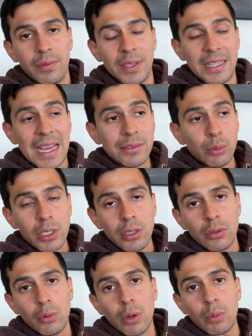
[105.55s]
And that's what you're
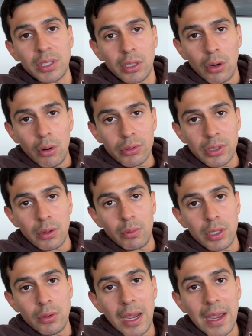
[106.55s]
doing with the coaching.
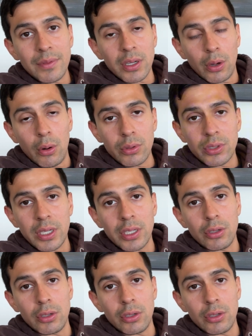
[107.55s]
When you have the coaching,